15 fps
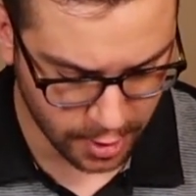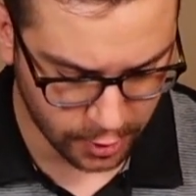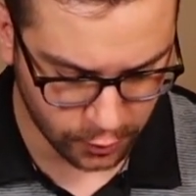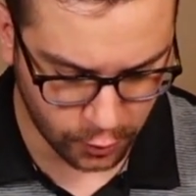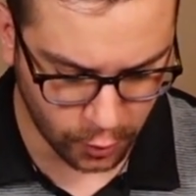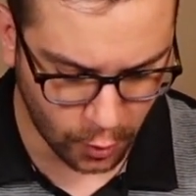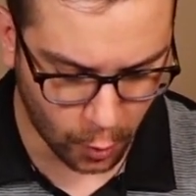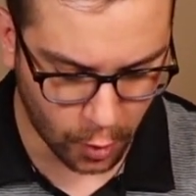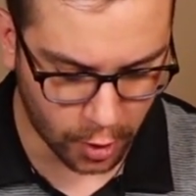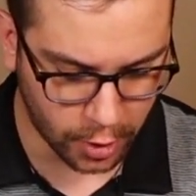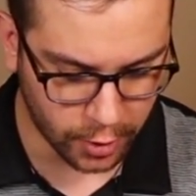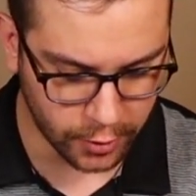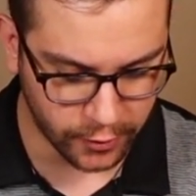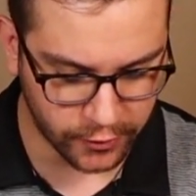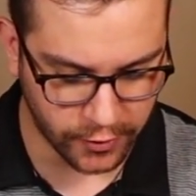do the work
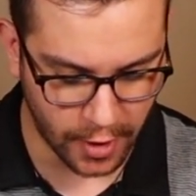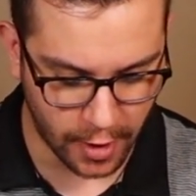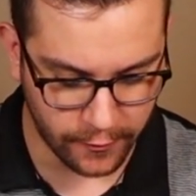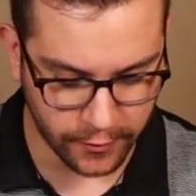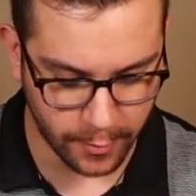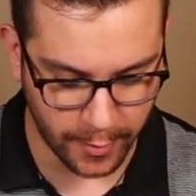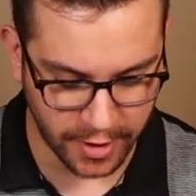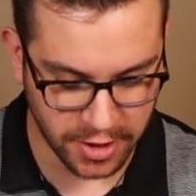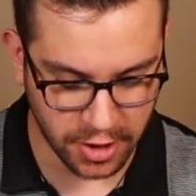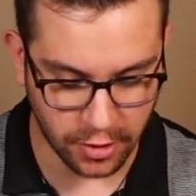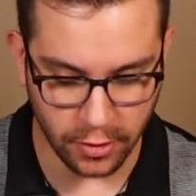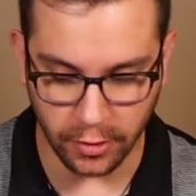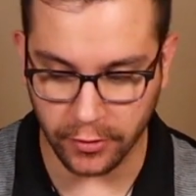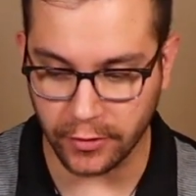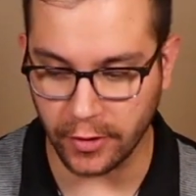on a soft
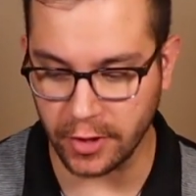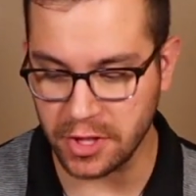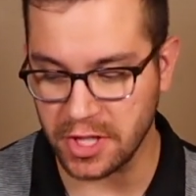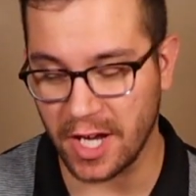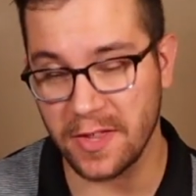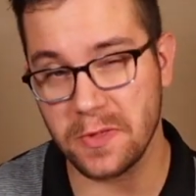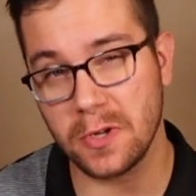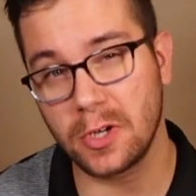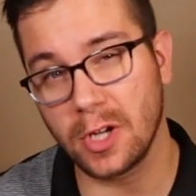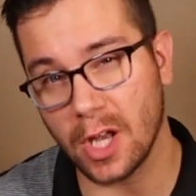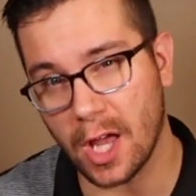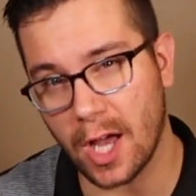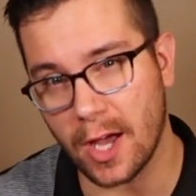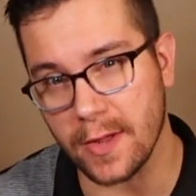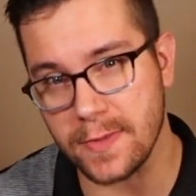material such as a
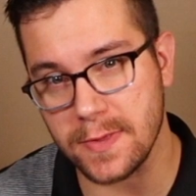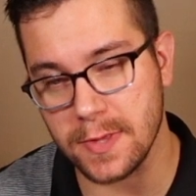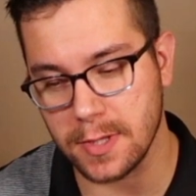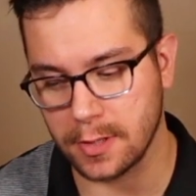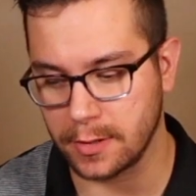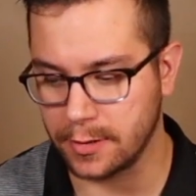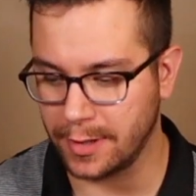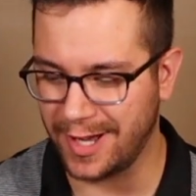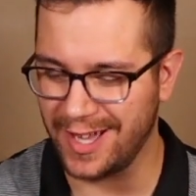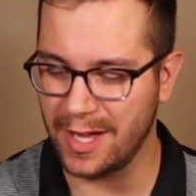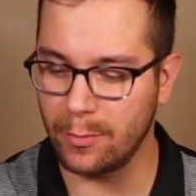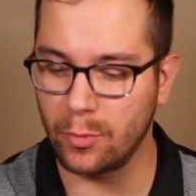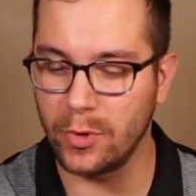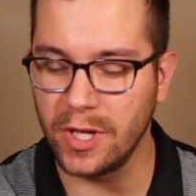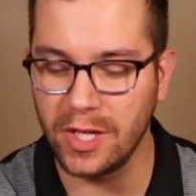cloth. I
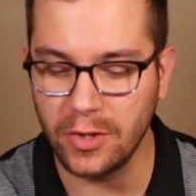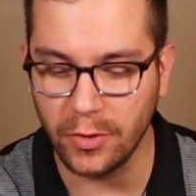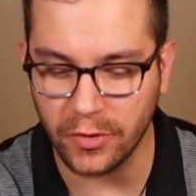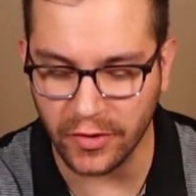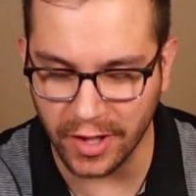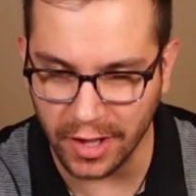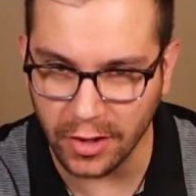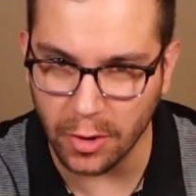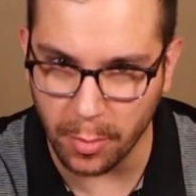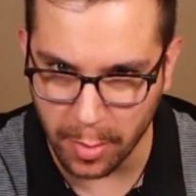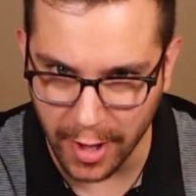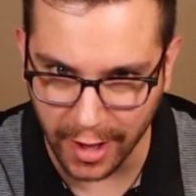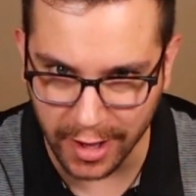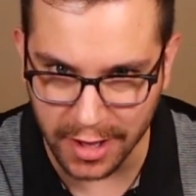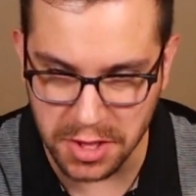am reusing the
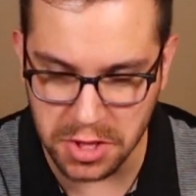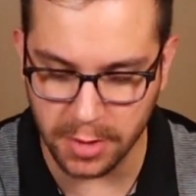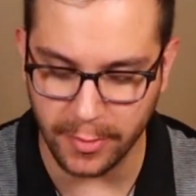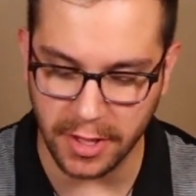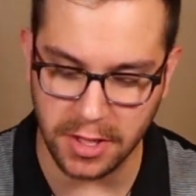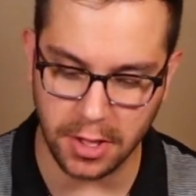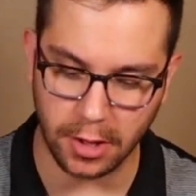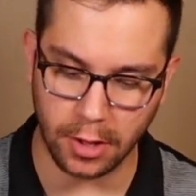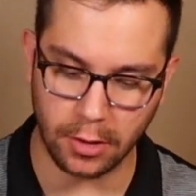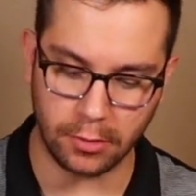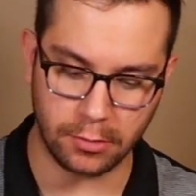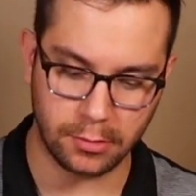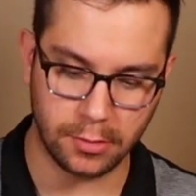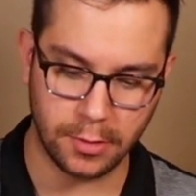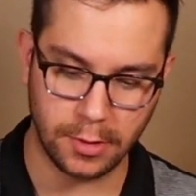packaging
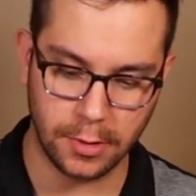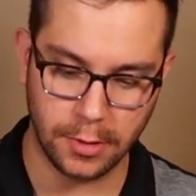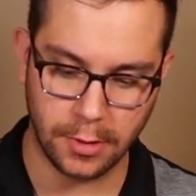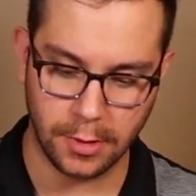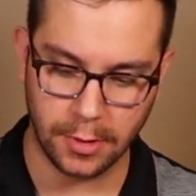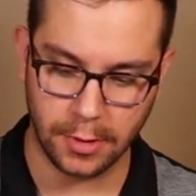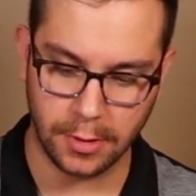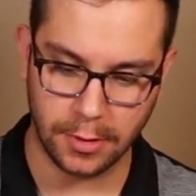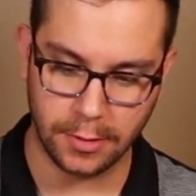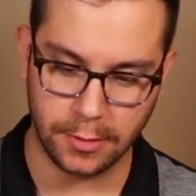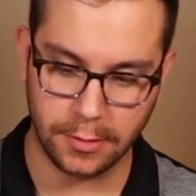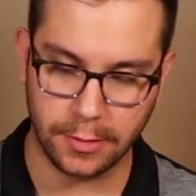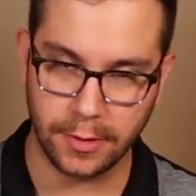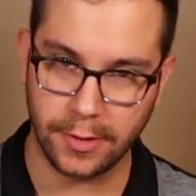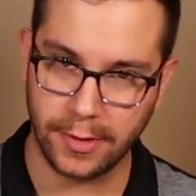material.
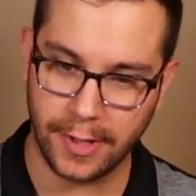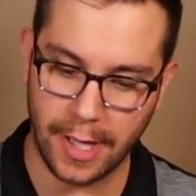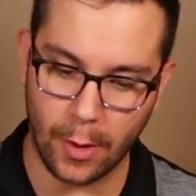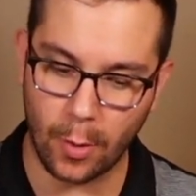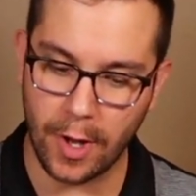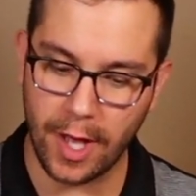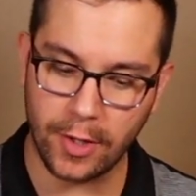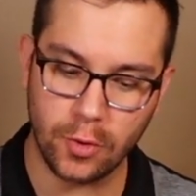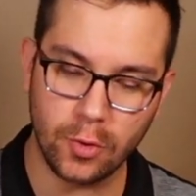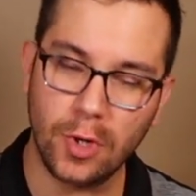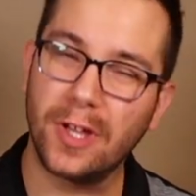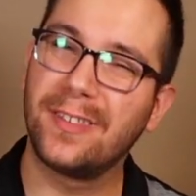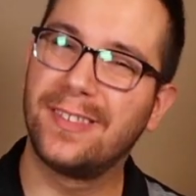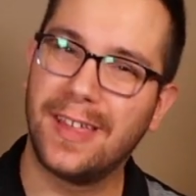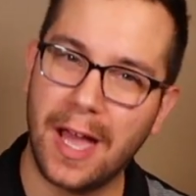That way I do
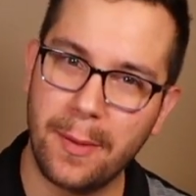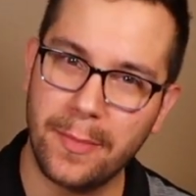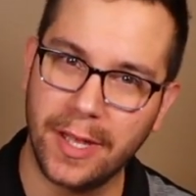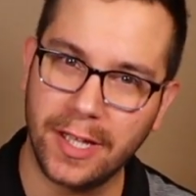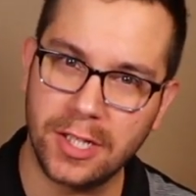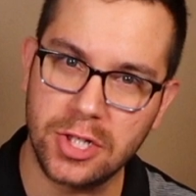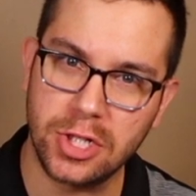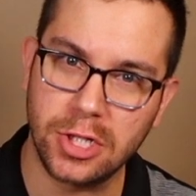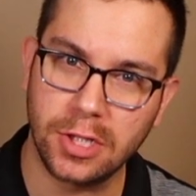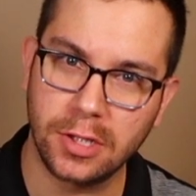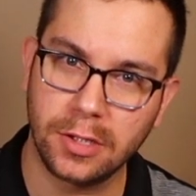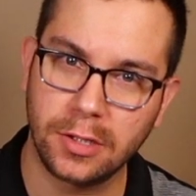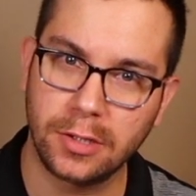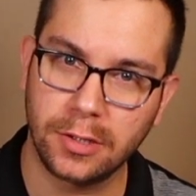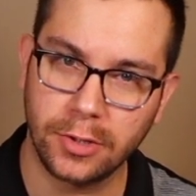not damage
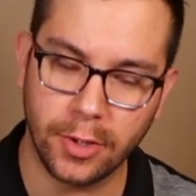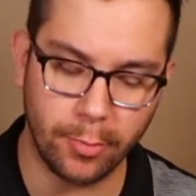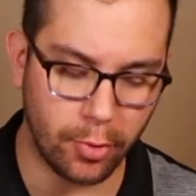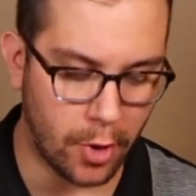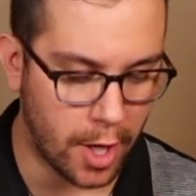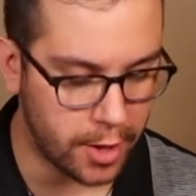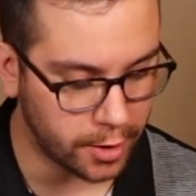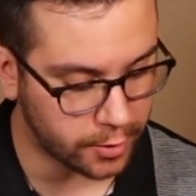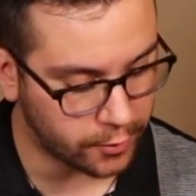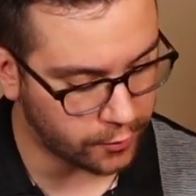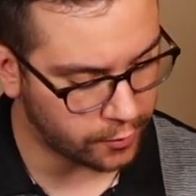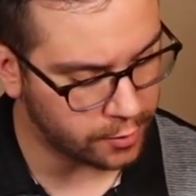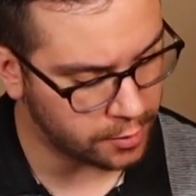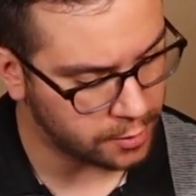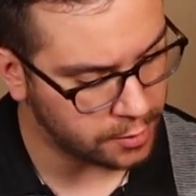the product.
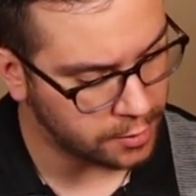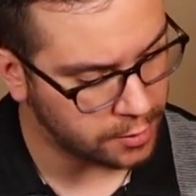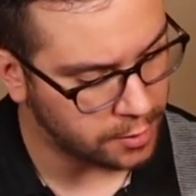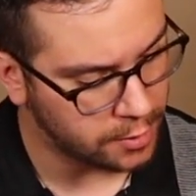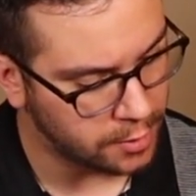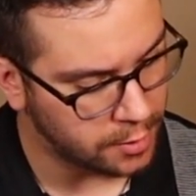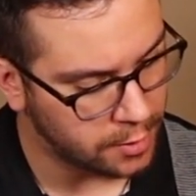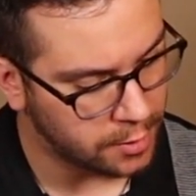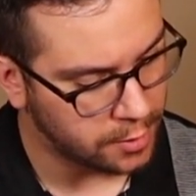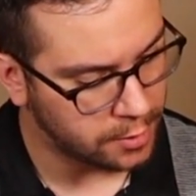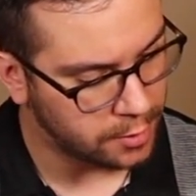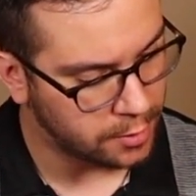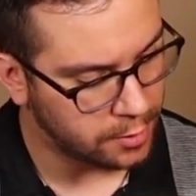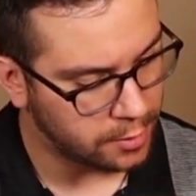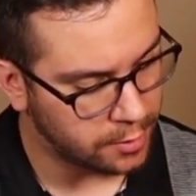
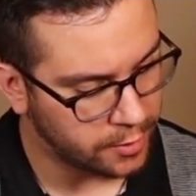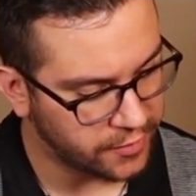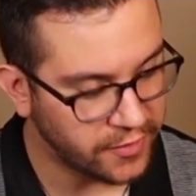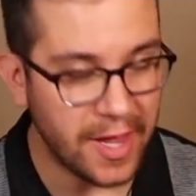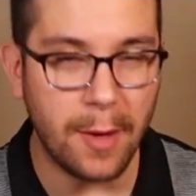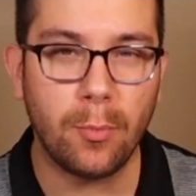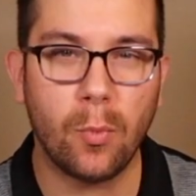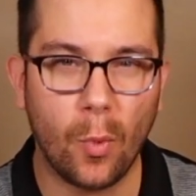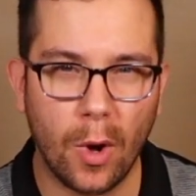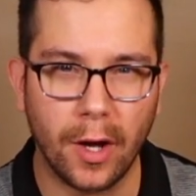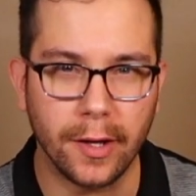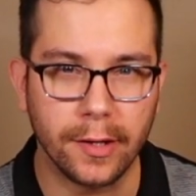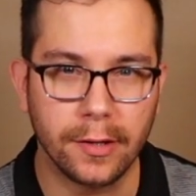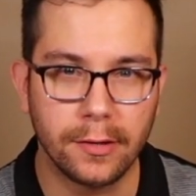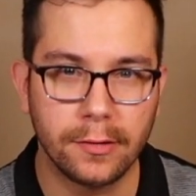Step
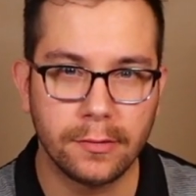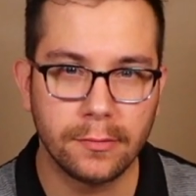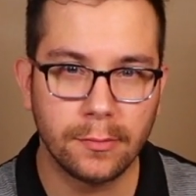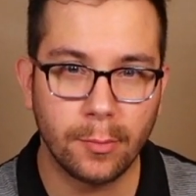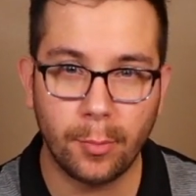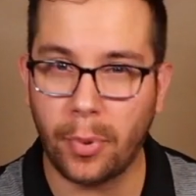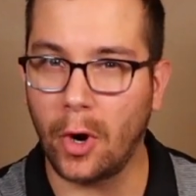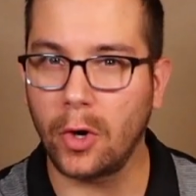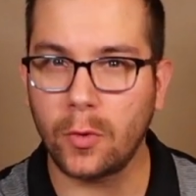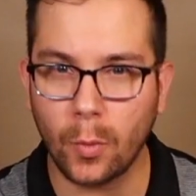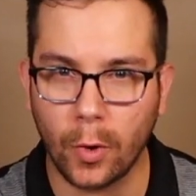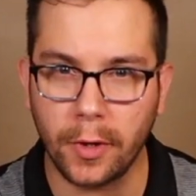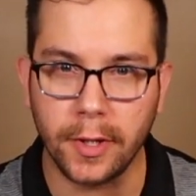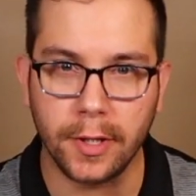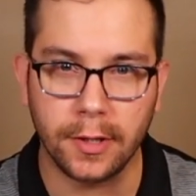1, part
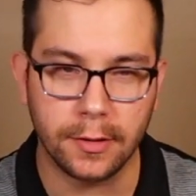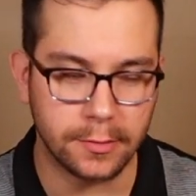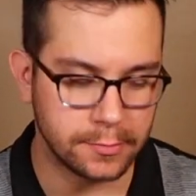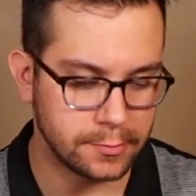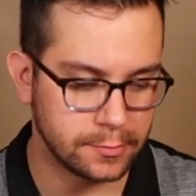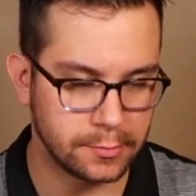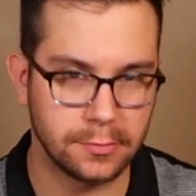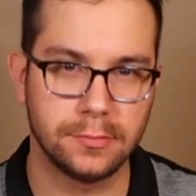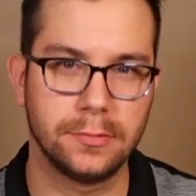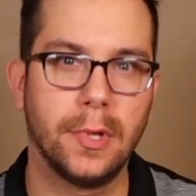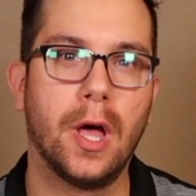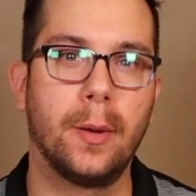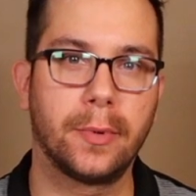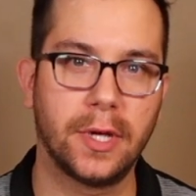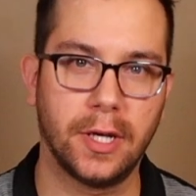1.
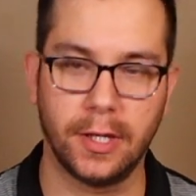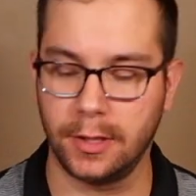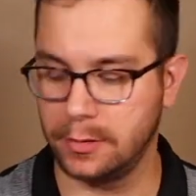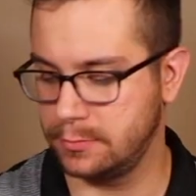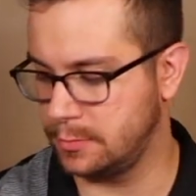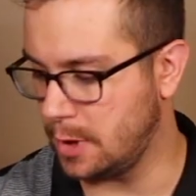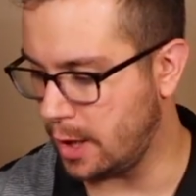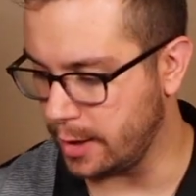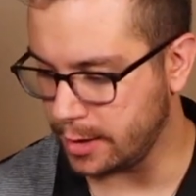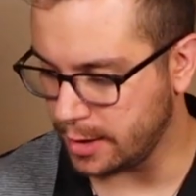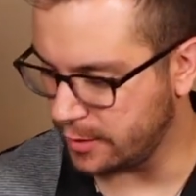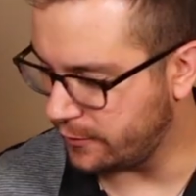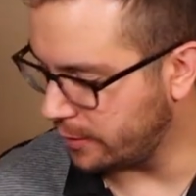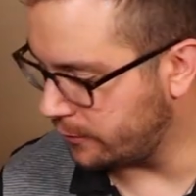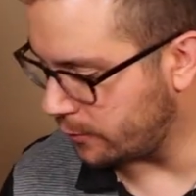No, I'm kidding. Alright,
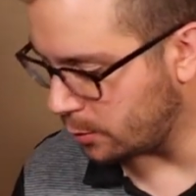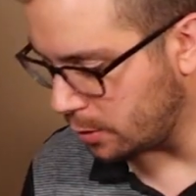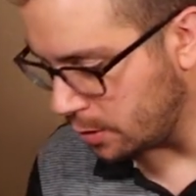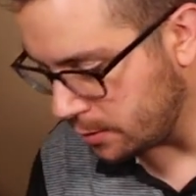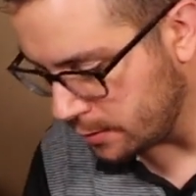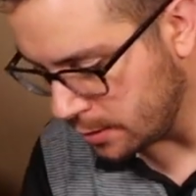let's fast forward.